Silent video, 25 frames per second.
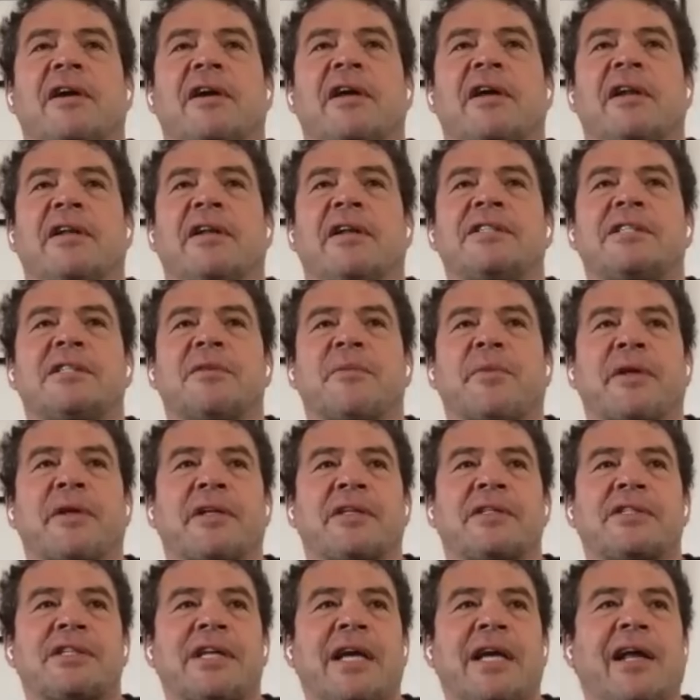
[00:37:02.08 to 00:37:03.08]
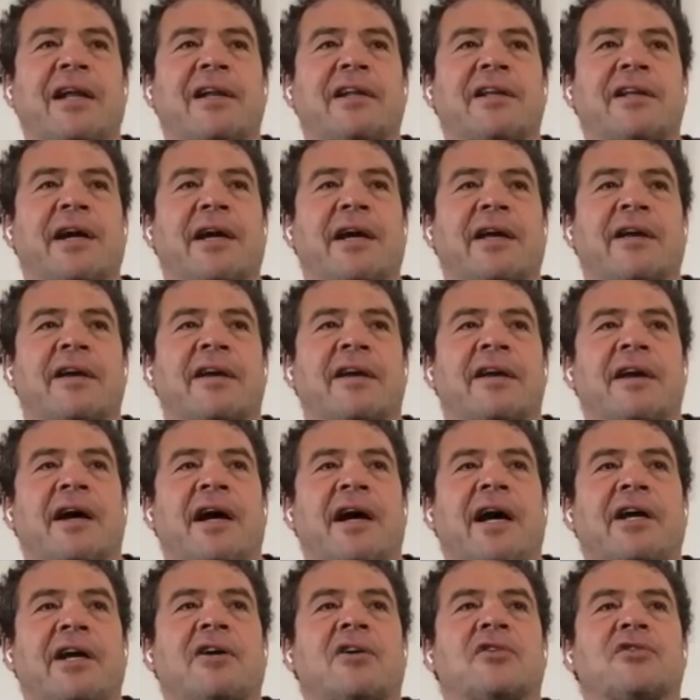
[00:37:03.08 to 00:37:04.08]
Elizabeth and Sally. I
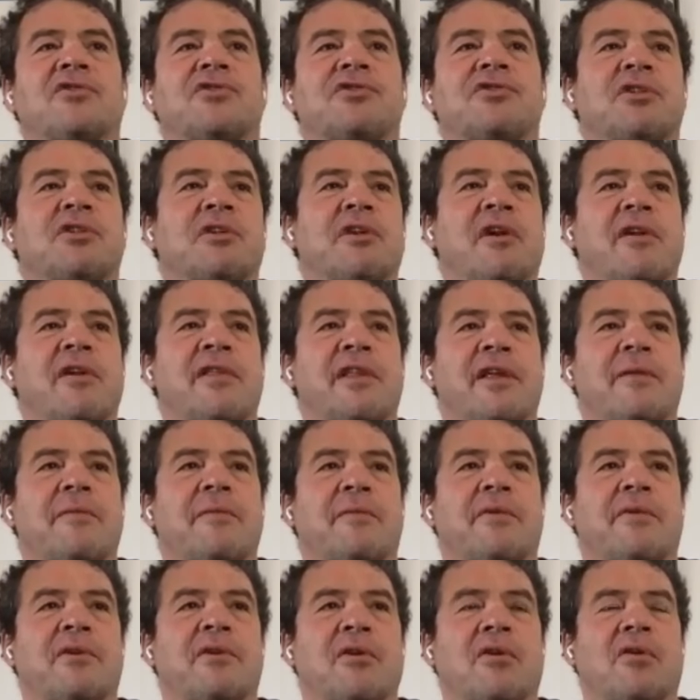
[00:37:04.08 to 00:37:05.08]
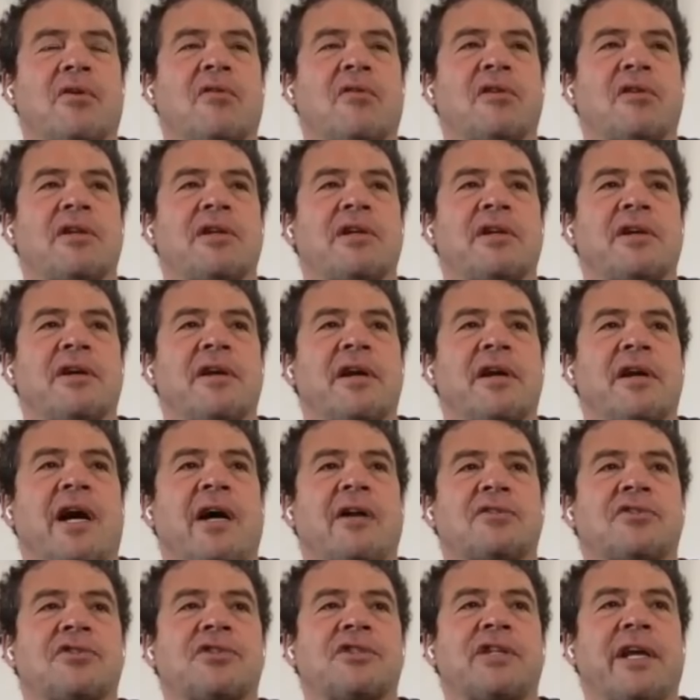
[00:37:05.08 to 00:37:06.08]
I consider them not only
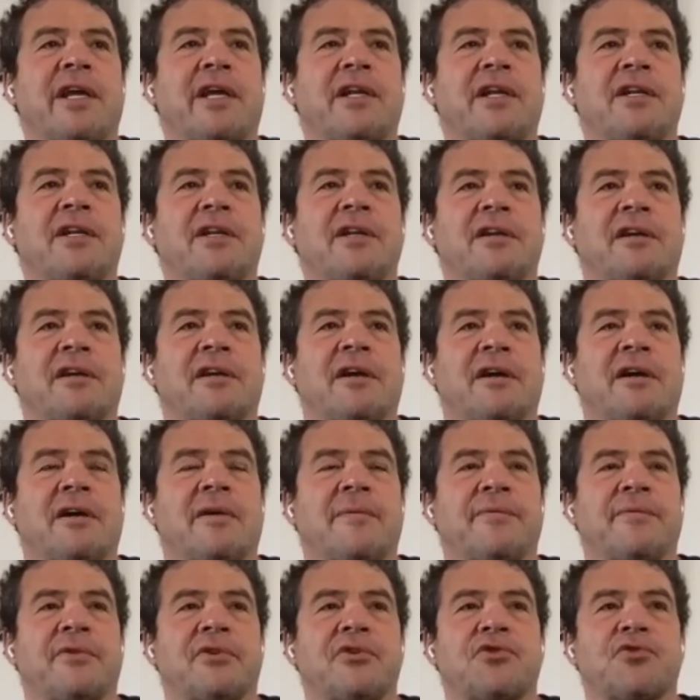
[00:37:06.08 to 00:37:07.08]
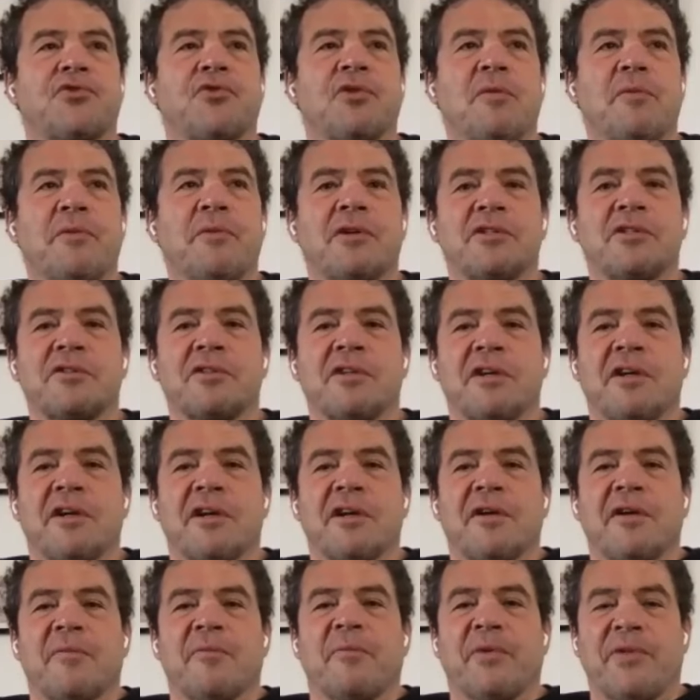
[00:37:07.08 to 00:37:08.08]
outstanding um, swimmers,
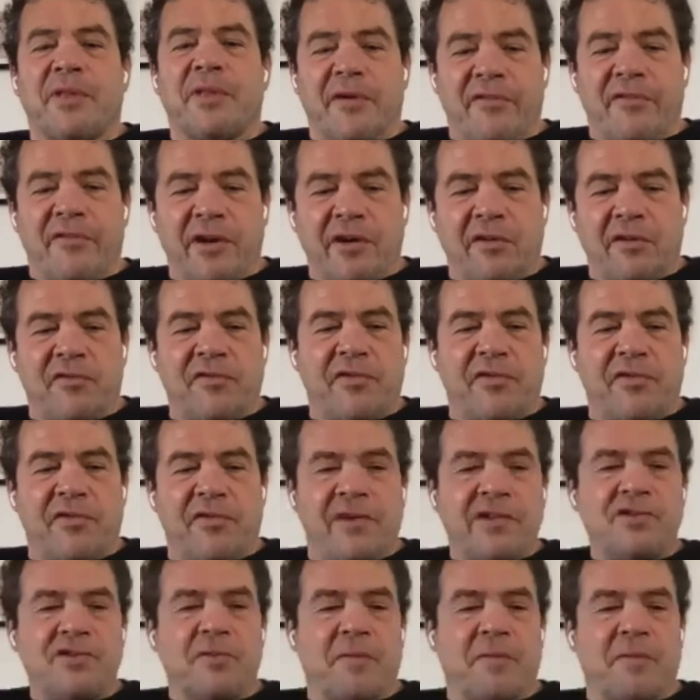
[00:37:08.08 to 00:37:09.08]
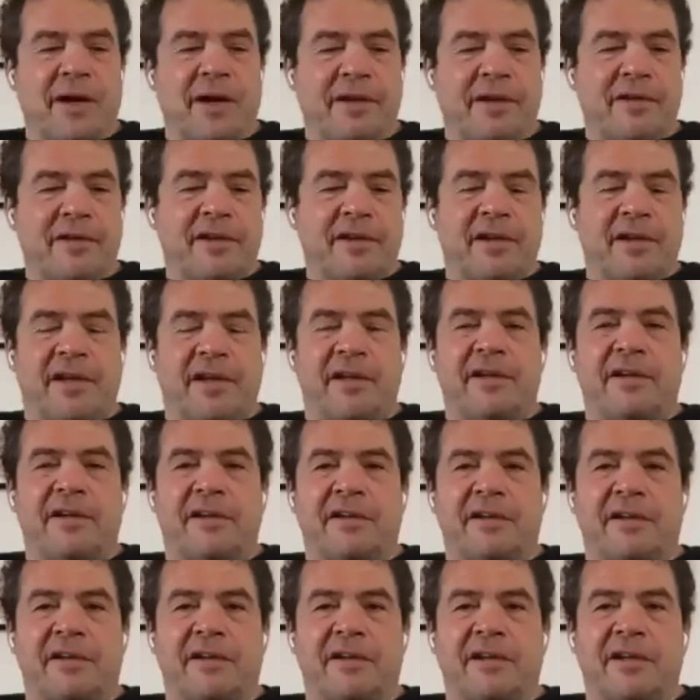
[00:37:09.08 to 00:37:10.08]
but they're very good friends of mine,
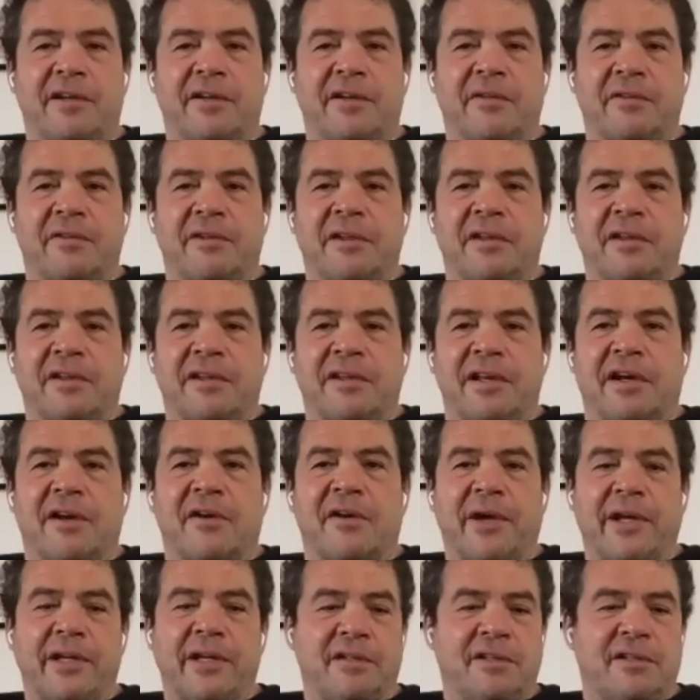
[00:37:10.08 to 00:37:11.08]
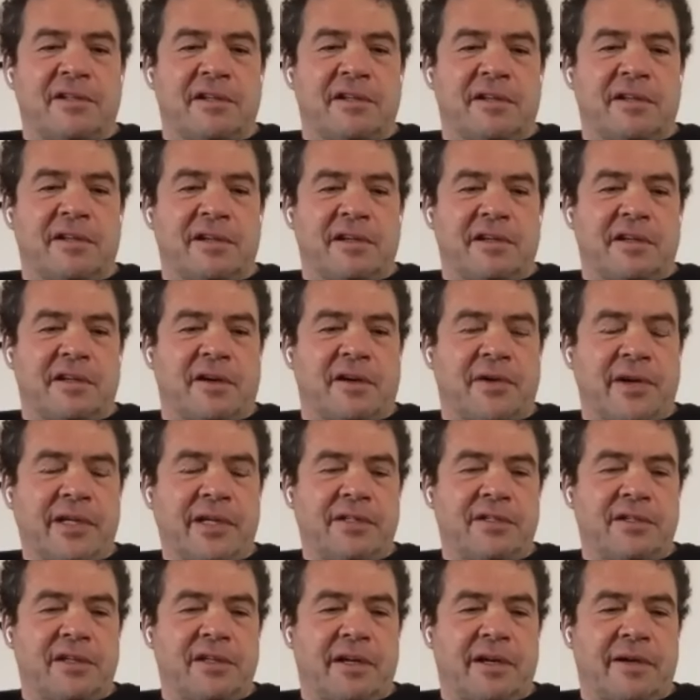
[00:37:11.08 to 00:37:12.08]
and you know they're great uh,
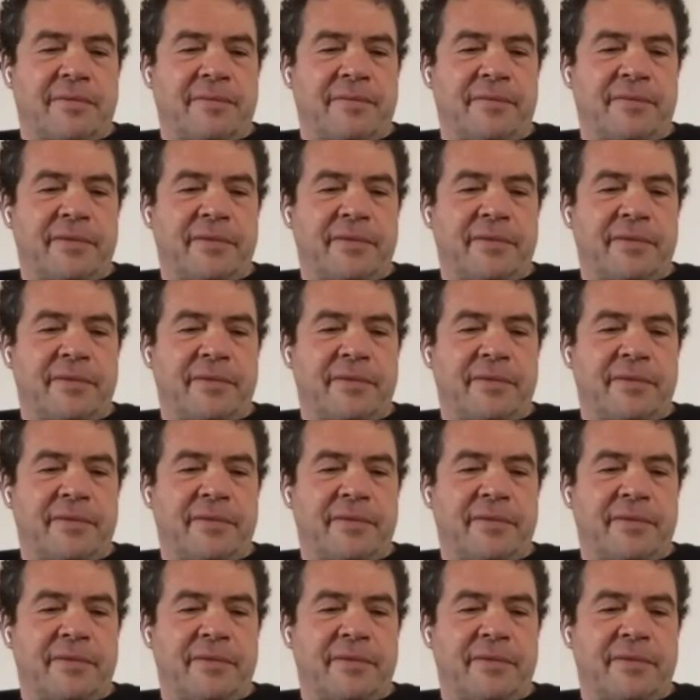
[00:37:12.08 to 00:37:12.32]
great uh,